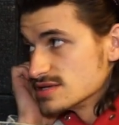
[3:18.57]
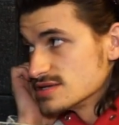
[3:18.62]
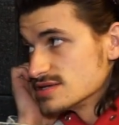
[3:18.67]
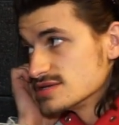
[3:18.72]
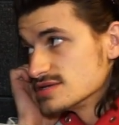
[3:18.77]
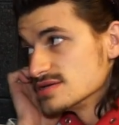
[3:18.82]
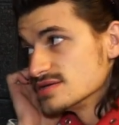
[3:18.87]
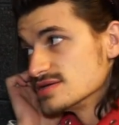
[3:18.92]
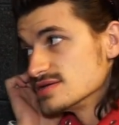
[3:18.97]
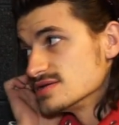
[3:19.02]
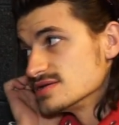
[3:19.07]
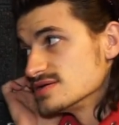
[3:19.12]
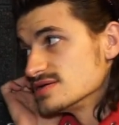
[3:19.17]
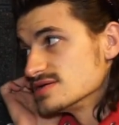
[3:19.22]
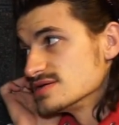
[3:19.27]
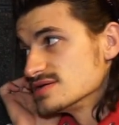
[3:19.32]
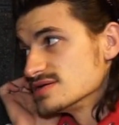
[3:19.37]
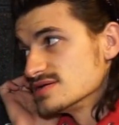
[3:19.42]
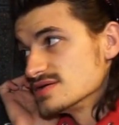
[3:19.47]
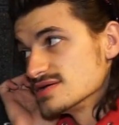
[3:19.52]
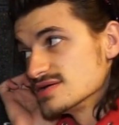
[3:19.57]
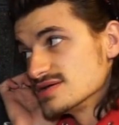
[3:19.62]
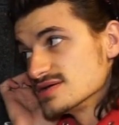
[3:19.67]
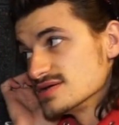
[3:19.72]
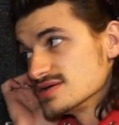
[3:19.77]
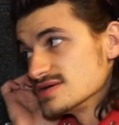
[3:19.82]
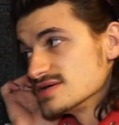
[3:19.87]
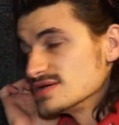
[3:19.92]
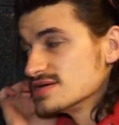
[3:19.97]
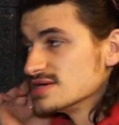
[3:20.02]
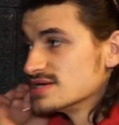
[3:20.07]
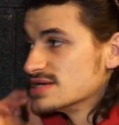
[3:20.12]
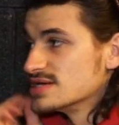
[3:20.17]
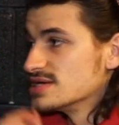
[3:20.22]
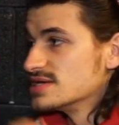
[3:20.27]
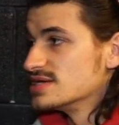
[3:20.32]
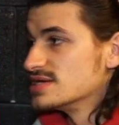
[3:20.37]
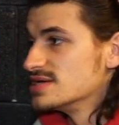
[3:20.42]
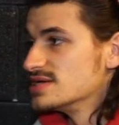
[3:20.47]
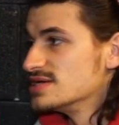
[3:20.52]

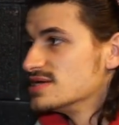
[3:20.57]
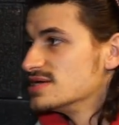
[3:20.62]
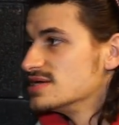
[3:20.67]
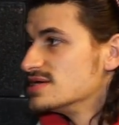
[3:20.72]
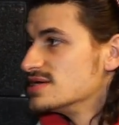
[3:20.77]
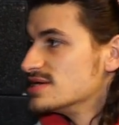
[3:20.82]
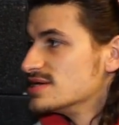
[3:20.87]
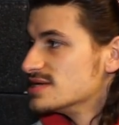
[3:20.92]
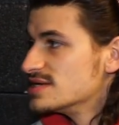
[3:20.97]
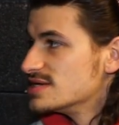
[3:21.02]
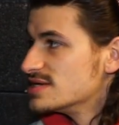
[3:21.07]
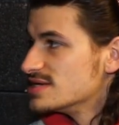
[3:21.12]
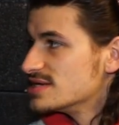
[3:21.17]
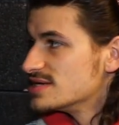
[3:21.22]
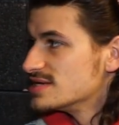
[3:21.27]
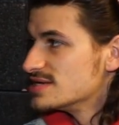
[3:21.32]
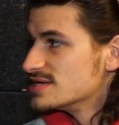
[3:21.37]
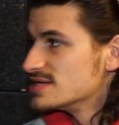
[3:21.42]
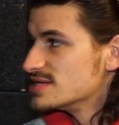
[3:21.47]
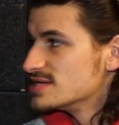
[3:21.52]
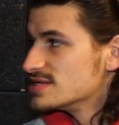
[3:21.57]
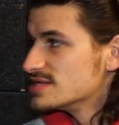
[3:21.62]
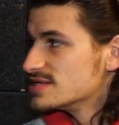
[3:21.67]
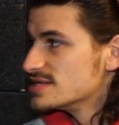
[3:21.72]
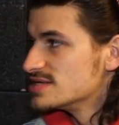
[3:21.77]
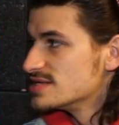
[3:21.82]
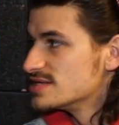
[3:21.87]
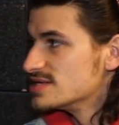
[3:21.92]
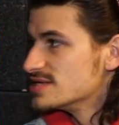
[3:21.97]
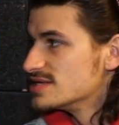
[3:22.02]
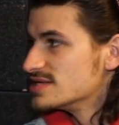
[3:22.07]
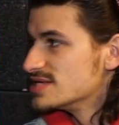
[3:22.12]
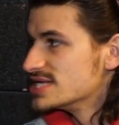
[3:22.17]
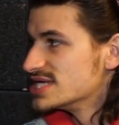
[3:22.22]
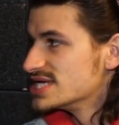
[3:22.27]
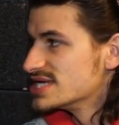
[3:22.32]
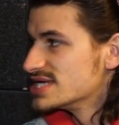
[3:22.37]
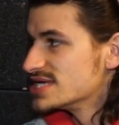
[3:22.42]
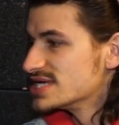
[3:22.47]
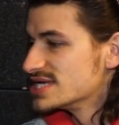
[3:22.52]

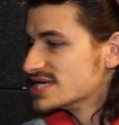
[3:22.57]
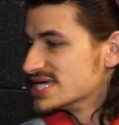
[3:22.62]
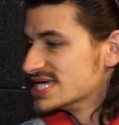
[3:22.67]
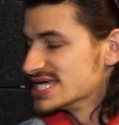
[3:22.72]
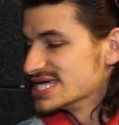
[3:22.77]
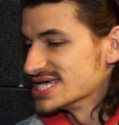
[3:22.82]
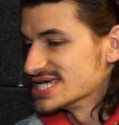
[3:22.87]
No words are spoken by the person on screen.